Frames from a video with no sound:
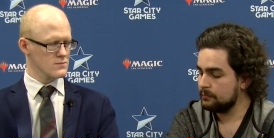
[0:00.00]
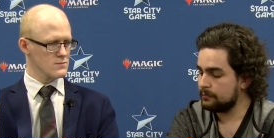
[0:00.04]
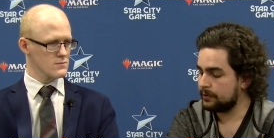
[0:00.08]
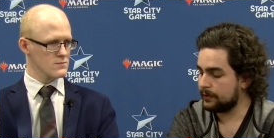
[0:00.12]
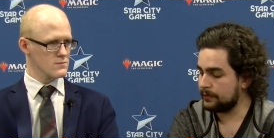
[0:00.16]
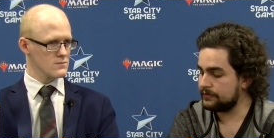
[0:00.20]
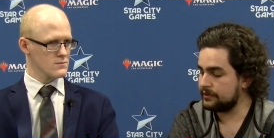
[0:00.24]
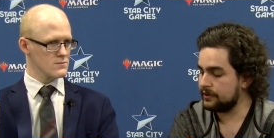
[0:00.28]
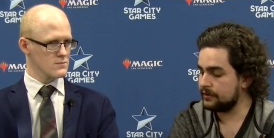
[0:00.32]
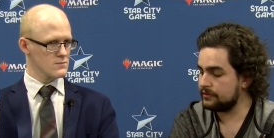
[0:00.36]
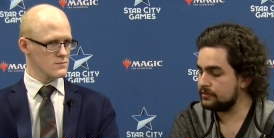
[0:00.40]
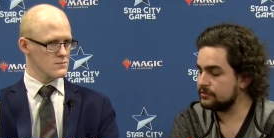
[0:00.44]

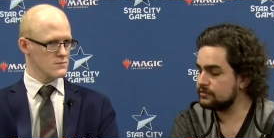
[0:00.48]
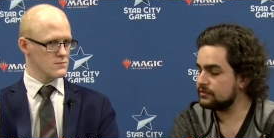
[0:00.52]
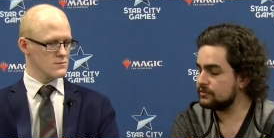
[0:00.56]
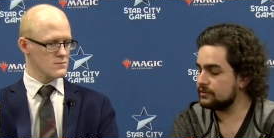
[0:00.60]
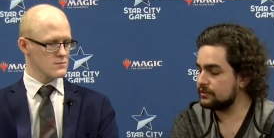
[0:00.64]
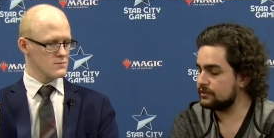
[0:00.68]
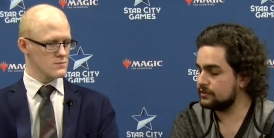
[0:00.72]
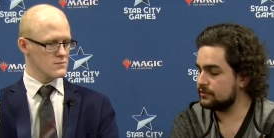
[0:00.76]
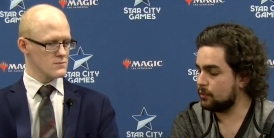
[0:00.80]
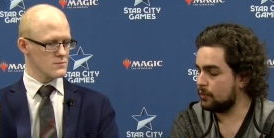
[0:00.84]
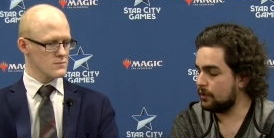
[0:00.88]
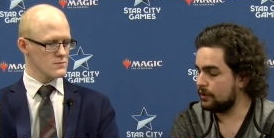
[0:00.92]

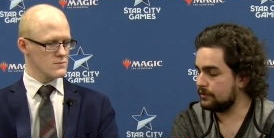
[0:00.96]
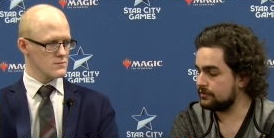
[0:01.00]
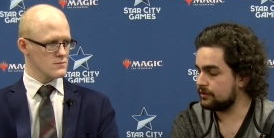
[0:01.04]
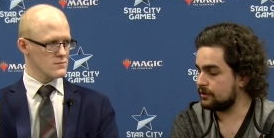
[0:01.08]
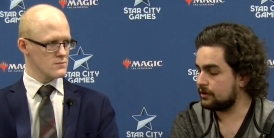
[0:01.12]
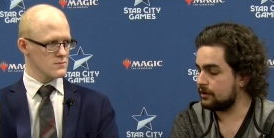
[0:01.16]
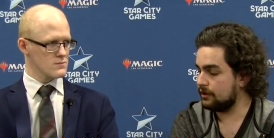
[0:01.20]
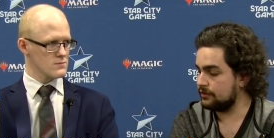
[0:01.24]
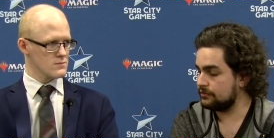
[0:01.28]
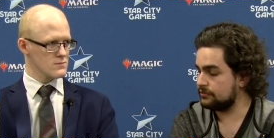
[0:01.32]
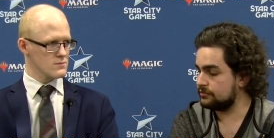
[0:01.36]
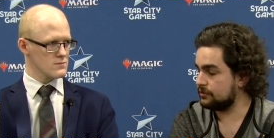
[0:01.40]
Speaker 1: Particularly the ones that
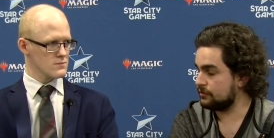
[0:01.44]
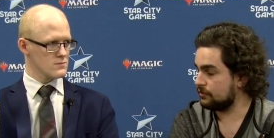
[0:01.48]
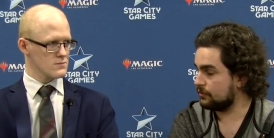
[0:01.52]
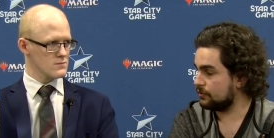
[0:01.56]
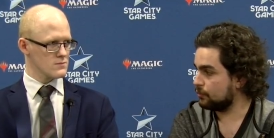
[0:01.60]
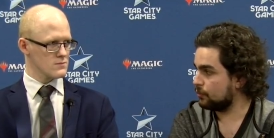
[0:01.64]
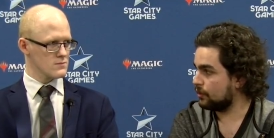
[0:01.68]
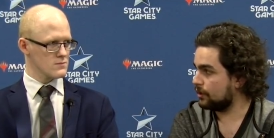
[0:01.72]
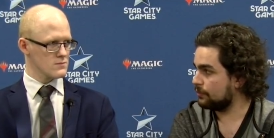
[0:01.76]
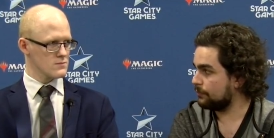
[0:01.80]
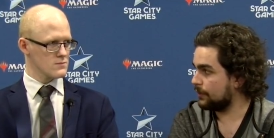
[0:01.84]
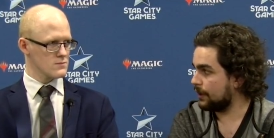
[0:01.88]
cost zero
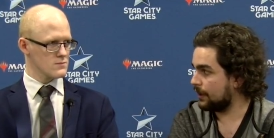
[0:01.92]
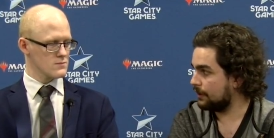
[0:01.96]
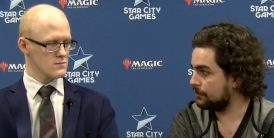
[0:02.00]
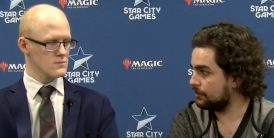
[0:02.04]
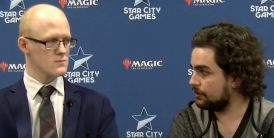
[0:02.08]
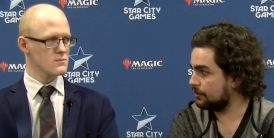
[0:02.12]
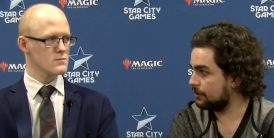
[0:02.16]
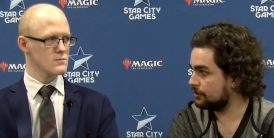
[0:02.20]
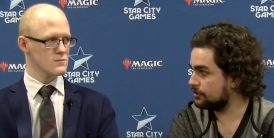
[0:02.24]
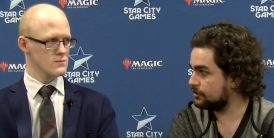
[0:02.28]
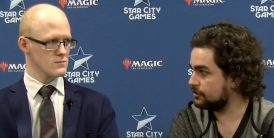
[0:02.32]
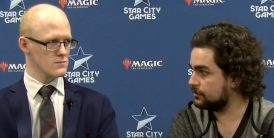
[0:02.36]
and one mana
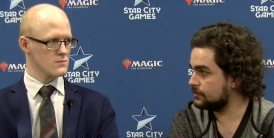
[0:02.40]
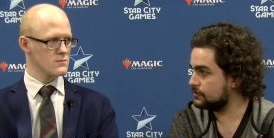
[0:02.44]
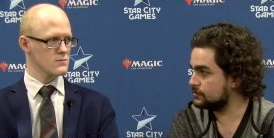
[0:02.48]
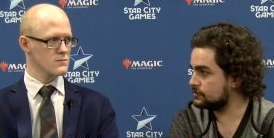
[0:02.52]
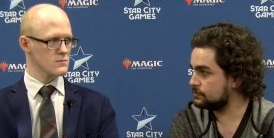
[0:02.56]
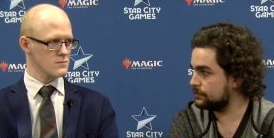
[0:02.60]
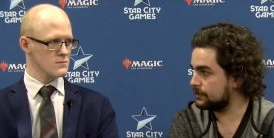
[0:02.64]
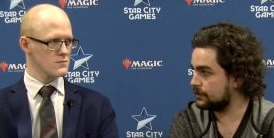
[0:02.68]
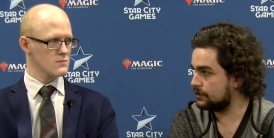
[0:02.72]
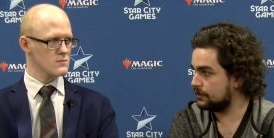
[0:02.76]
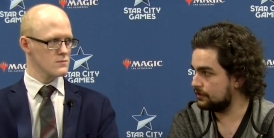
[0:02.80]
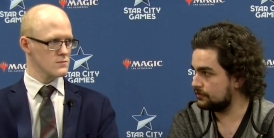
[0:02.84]
are huge
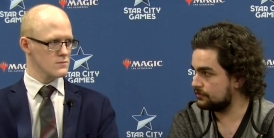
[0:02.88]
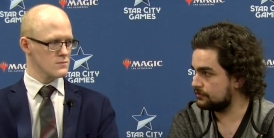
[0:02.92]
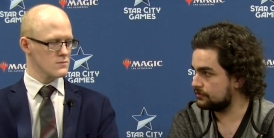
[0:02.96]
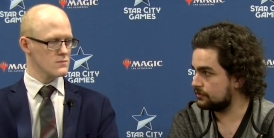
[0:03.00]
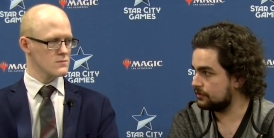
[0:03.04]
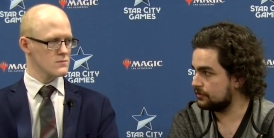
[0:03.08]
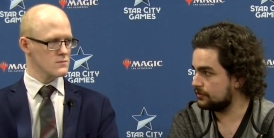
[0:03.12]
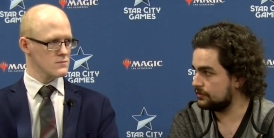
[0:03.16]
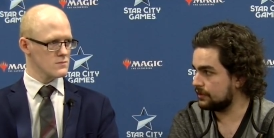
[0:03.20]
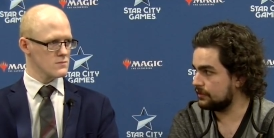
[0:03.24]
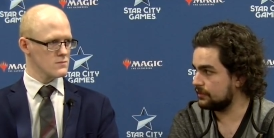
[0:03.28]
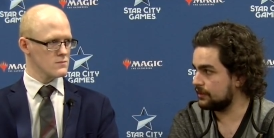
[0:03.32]
because
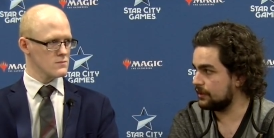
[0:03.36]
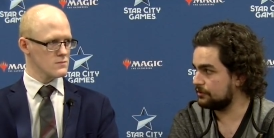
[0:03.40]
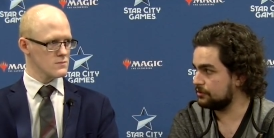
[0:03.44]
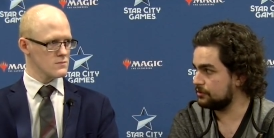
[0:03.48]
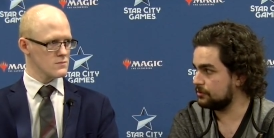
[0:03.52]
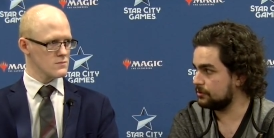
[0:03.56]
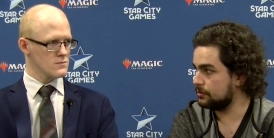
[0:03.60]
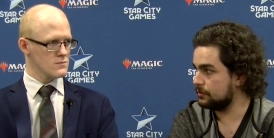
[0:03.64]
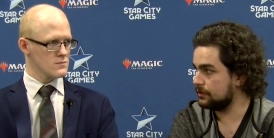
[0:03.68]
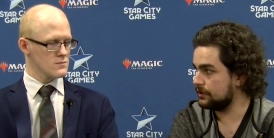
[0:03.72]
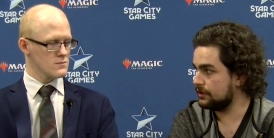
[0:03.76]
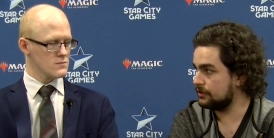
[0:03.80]
they let
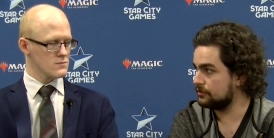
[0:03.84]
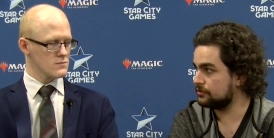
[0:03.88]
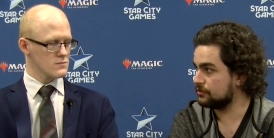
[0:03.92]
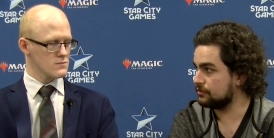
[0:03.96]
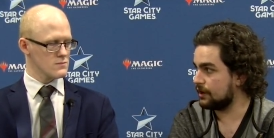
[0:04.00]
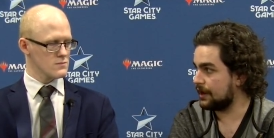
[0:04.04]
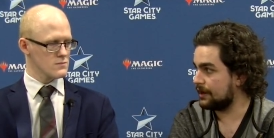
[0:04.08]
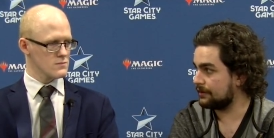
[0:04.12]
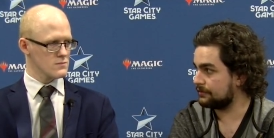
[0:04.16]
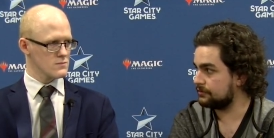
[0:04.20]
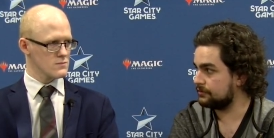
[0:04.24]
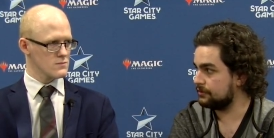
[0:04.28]
you
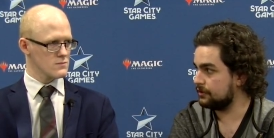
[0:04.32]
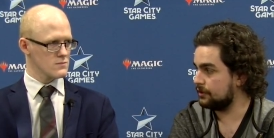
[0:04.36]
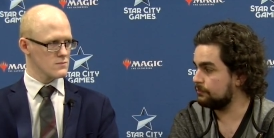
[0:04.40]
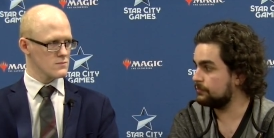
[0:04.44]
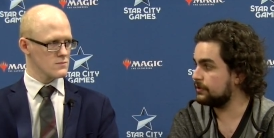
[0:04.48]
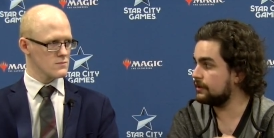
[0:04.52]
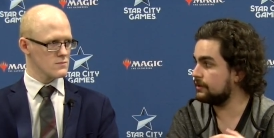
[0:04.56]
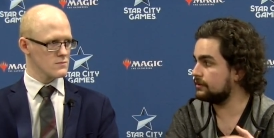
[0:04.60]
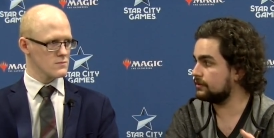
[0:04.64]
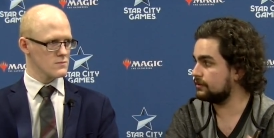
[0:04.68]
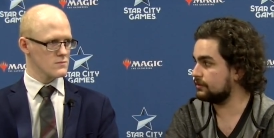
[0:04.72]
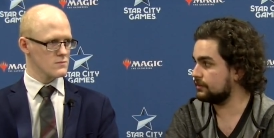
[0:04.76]
interact
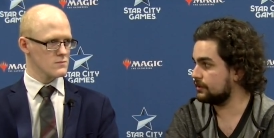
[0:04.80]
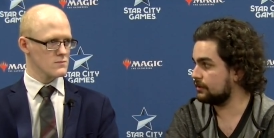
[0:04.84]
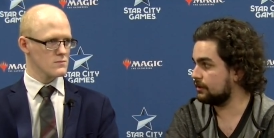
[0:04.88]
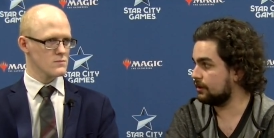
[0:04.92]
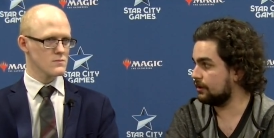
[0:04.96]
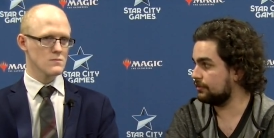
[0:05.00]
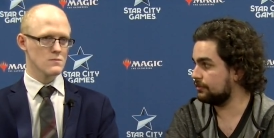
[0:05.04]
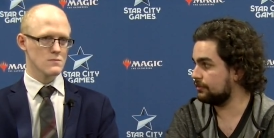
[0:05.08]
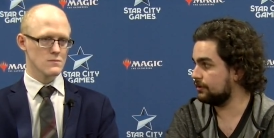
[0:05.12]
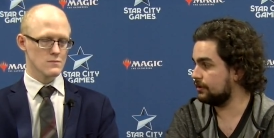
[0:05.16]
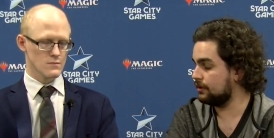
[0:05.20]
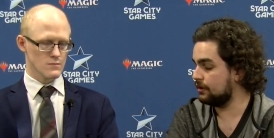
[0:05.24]
immediately
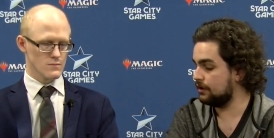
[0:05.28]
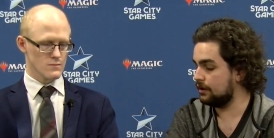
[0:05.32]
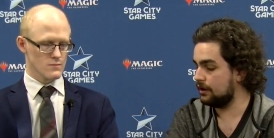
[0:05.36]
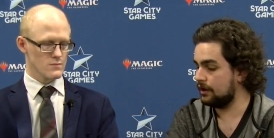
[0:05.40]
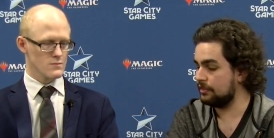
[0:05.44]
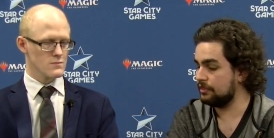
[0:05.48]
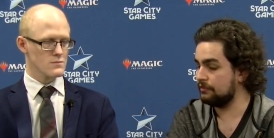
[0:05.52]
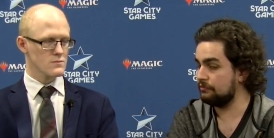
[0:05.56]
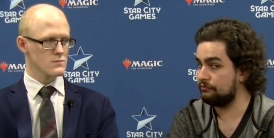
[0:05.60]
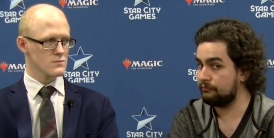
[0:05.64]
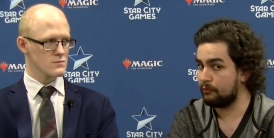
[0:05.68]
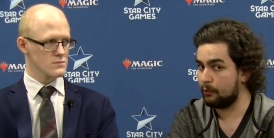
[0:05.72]
on the
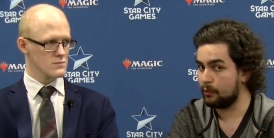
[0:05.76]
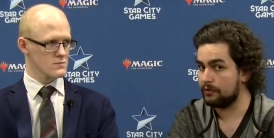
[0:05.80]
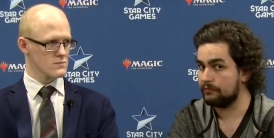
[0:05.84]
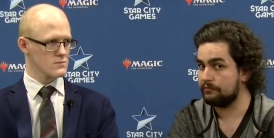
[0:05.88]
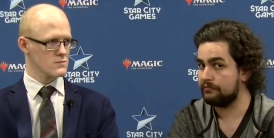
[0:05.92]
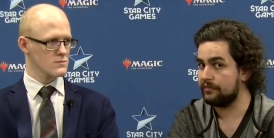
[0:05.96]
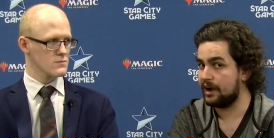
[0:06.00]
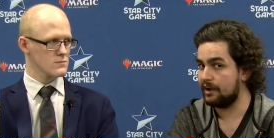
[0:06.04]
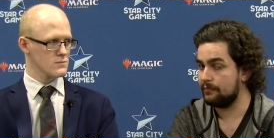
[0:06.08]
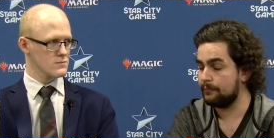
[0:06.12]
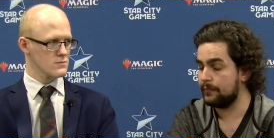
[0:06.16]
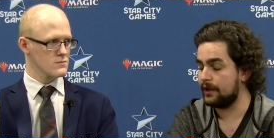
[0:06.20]
on the four and
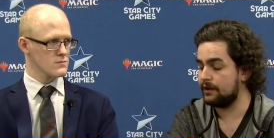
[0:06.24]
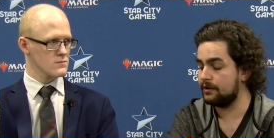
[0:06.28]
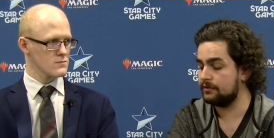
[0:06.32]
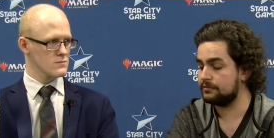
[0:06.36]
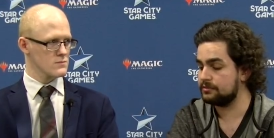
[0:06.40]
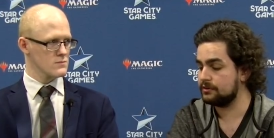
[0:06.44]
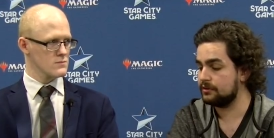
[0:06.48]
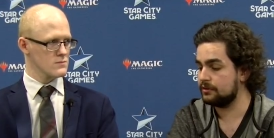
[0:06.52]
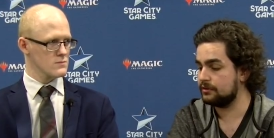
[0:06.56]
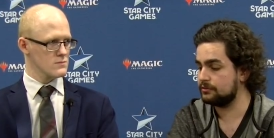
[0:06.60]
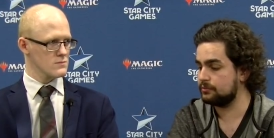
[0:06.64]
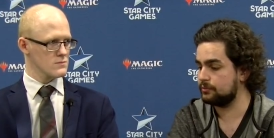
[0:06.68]
five mana
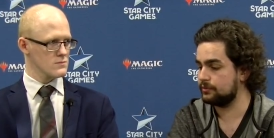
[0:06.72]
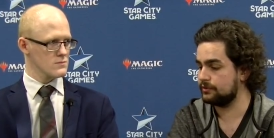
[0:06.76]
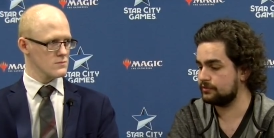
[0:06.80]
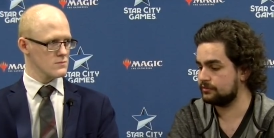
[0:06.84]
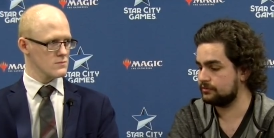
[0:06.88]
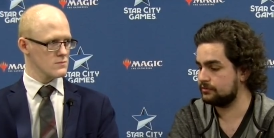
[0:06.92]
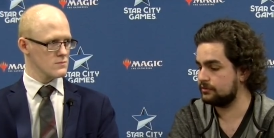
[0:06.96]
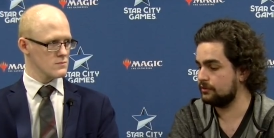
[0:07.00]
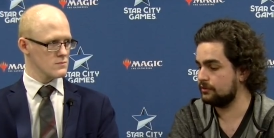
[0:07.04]
turns, which is